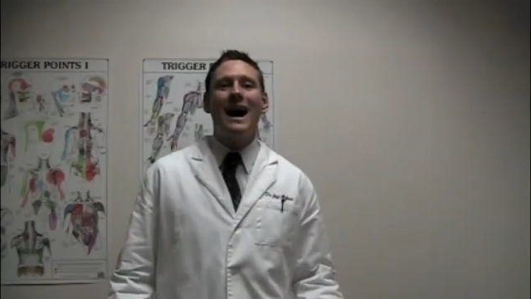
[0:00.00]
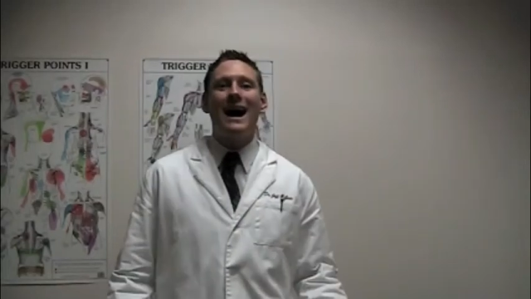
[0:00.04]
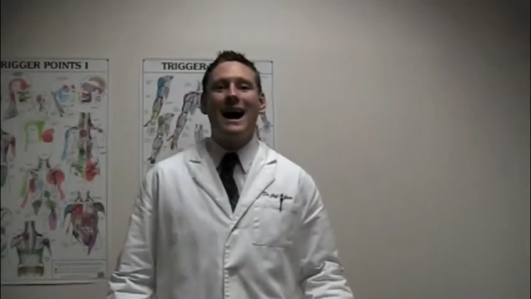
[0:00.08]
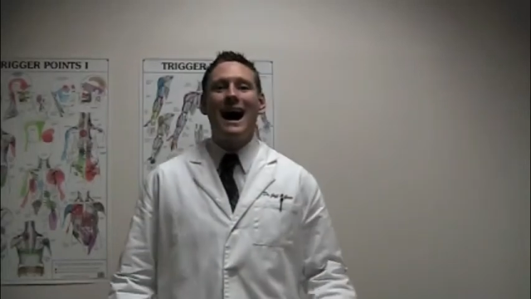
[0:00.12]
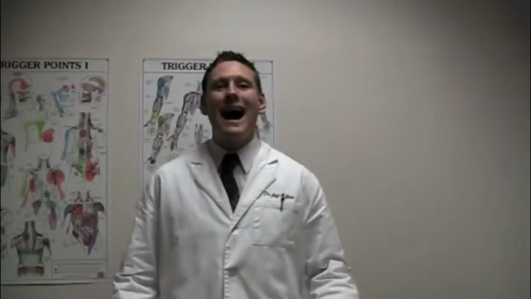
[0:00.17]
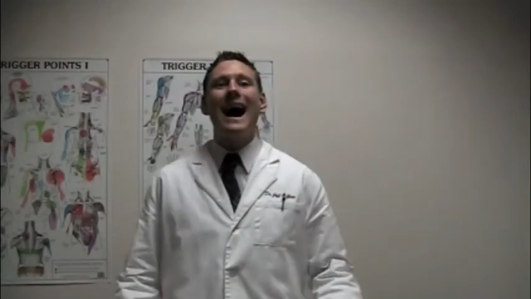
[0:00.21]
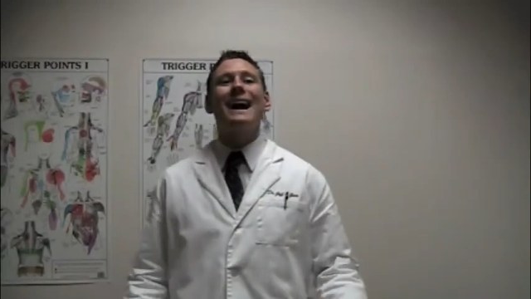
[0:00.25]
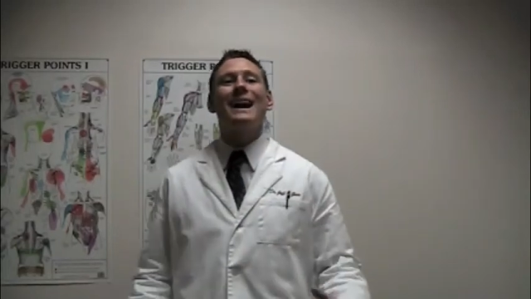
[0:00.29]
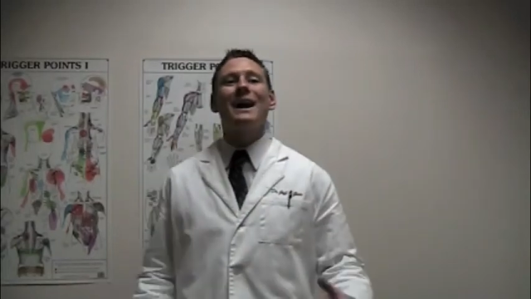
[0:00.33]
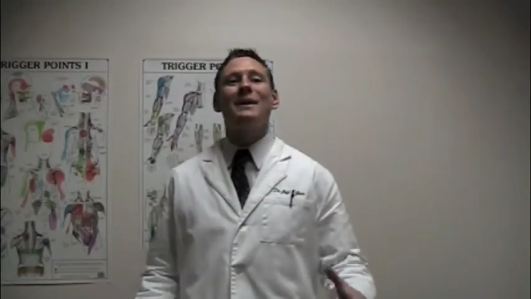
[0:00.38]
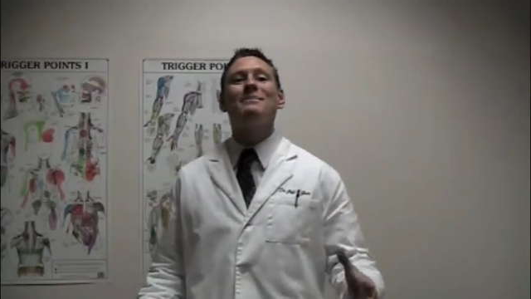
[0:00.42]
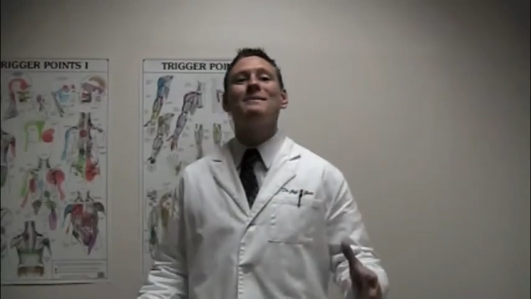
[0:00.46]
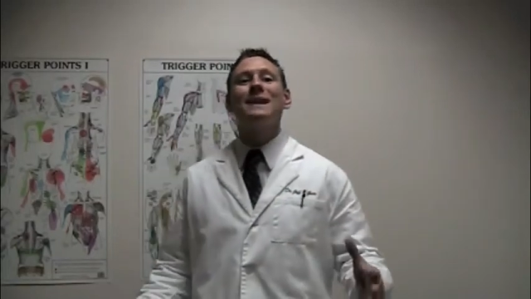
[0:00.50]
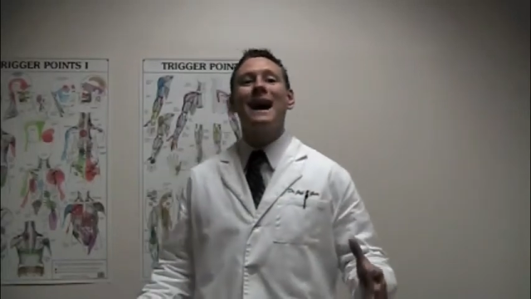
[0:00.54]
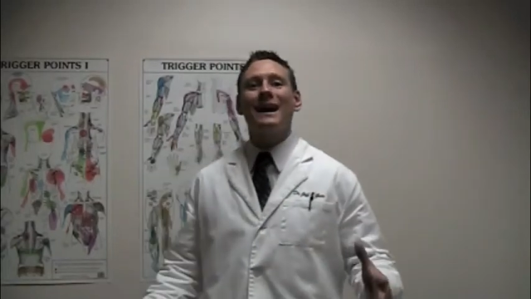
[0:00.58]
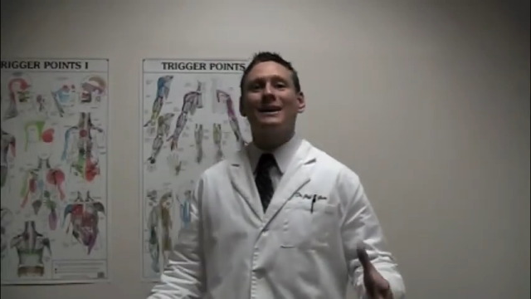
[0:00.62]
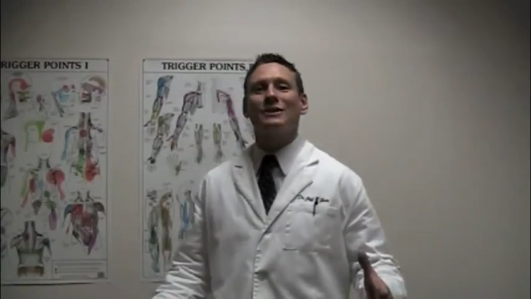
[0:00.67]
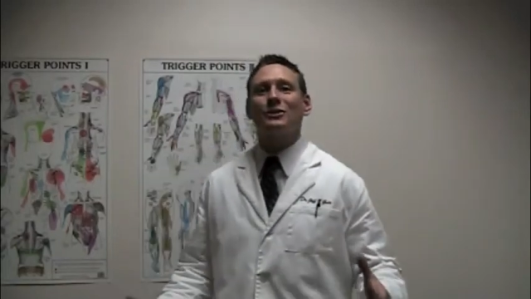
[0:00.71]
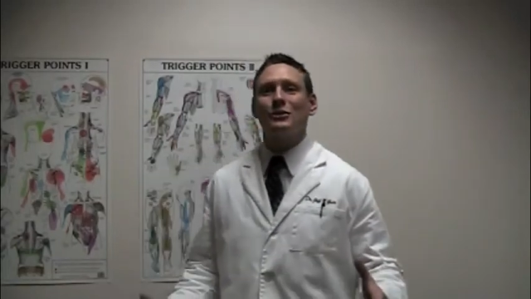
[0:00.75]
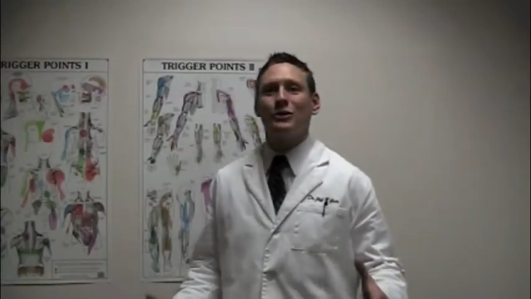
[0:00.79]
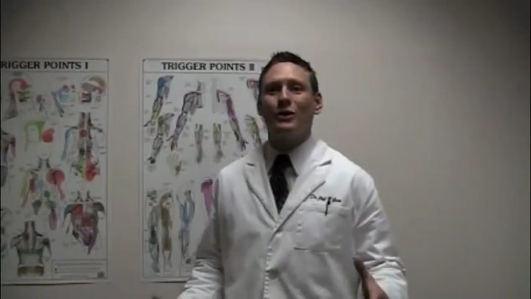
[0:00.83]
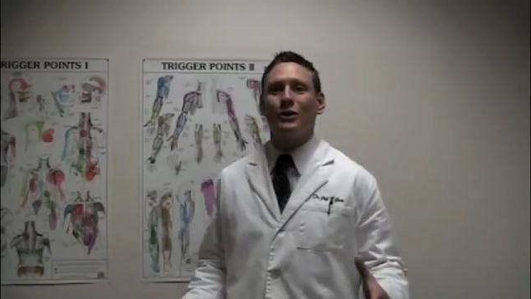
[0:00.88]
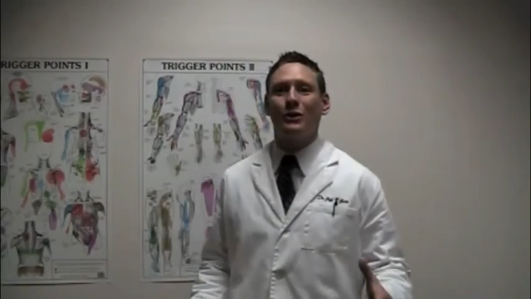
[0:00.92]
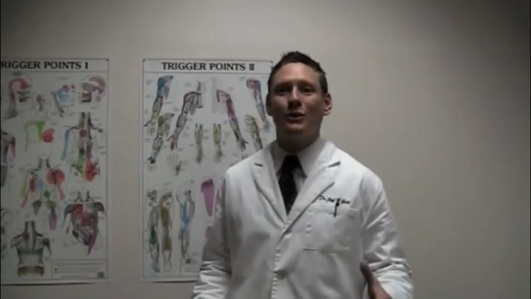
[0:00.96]
Hi, I'm
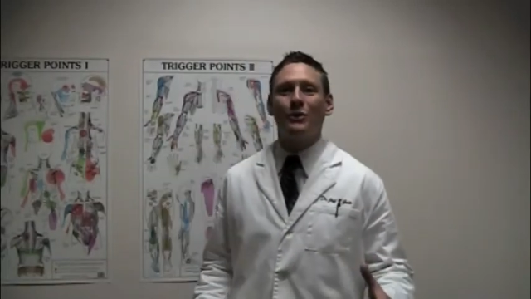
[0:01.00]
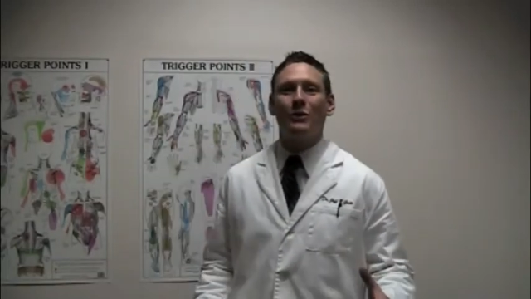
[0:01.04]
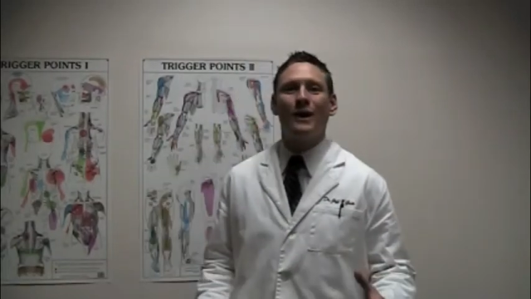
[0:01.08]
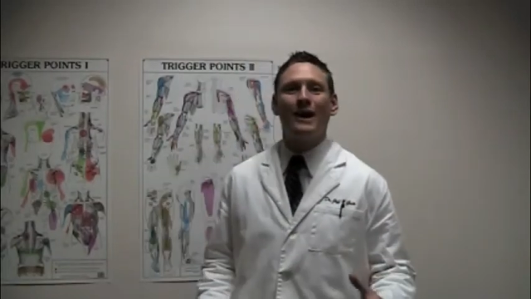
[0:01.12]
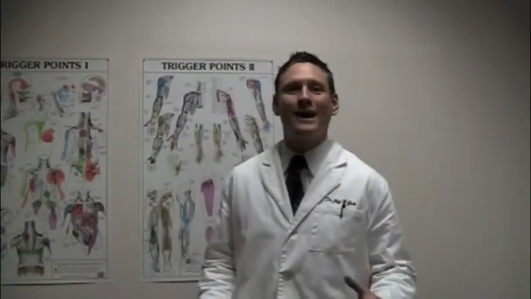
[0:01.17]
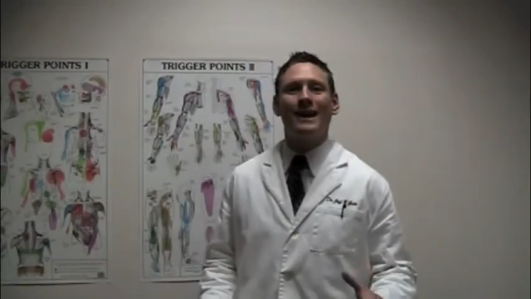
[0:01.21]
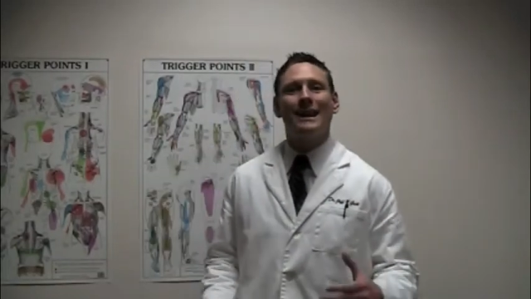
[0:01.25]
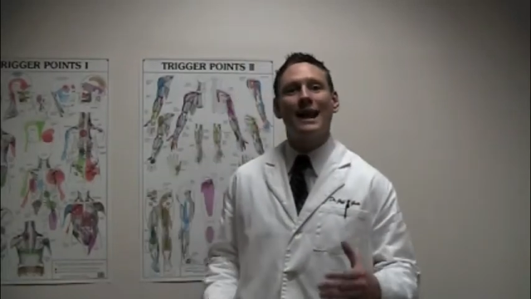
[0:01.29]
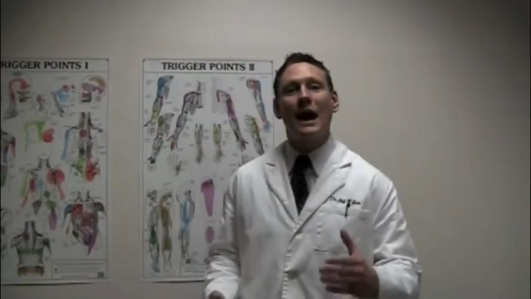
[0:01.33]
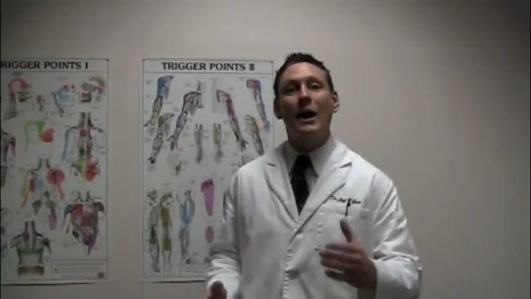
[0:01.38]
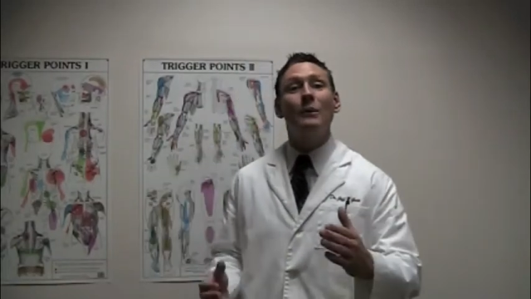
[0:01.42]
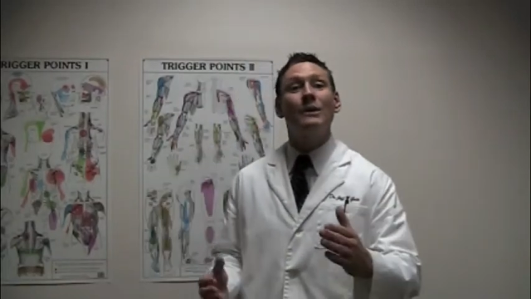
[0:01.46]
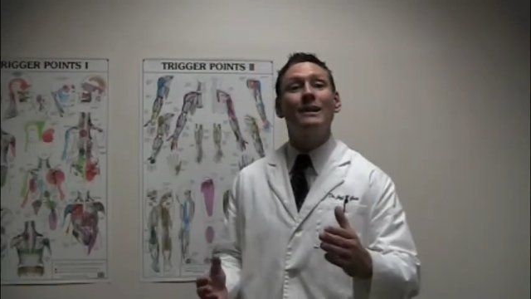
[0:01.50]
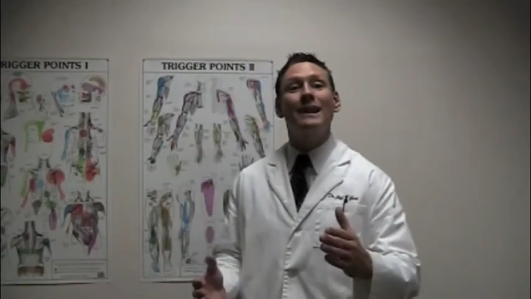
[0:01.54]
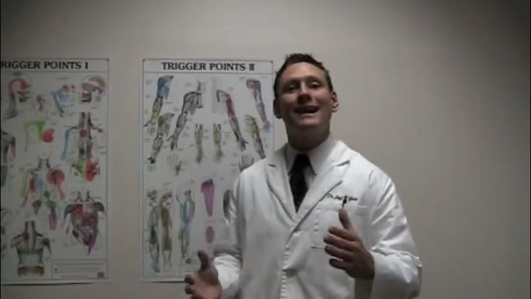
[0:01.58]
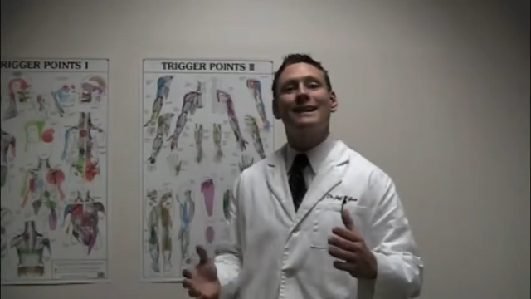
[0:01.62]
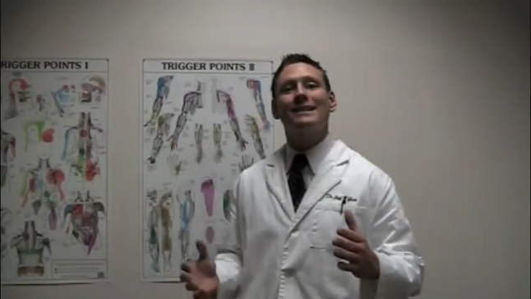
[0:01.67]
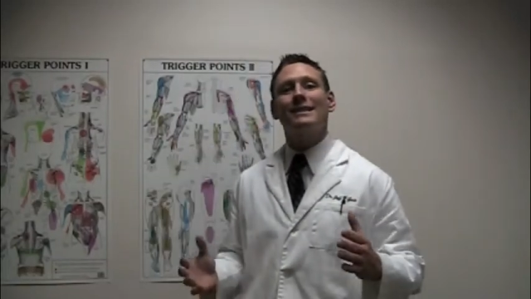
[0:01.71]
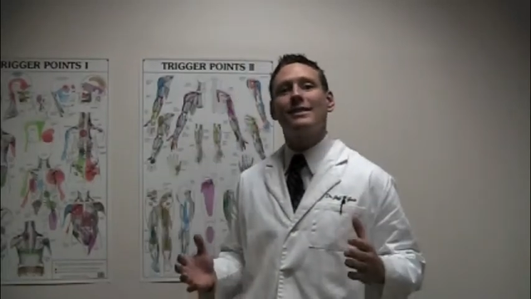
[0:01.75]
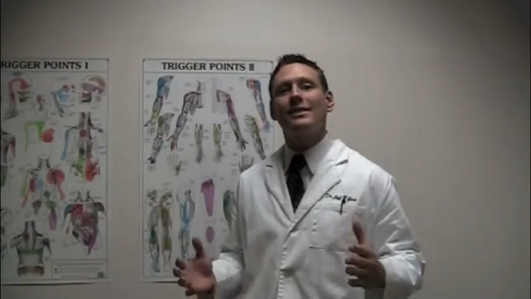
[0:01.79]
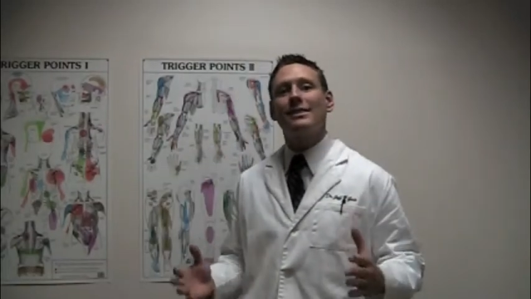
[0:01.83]
Dr. Ogwin, and I would like to